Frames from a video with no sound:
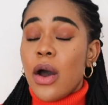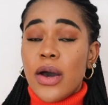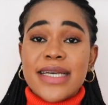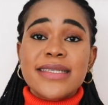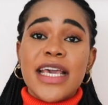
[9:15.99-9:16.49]

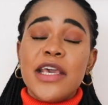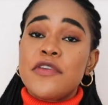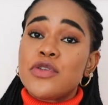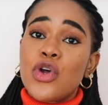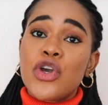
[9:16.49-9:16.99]
Honestly, if
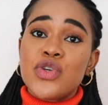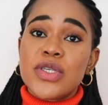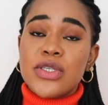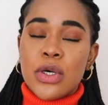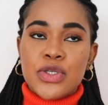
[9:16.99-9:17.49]
you do not
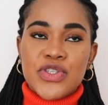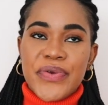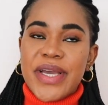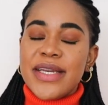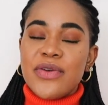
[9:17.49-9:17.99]
use
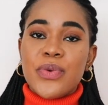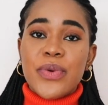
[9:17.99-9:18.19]
sunscreen, the